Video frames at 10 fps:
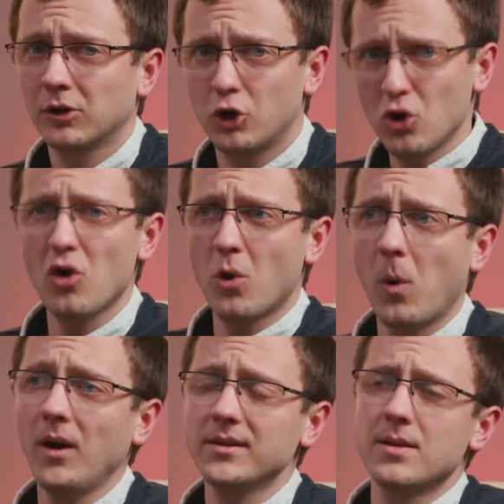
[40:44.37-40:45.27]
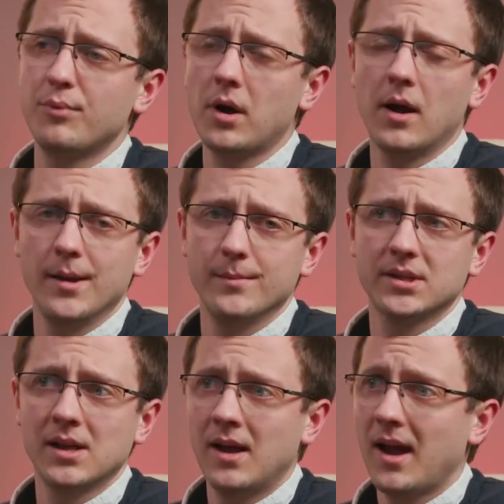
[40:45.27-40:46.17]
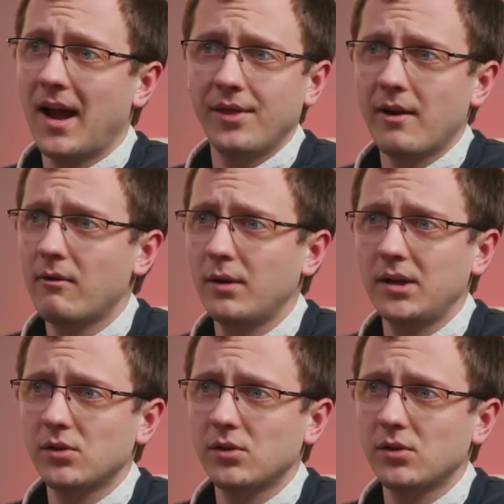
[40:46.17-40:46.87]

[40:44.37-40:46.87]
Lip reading: good quality primes, and they're only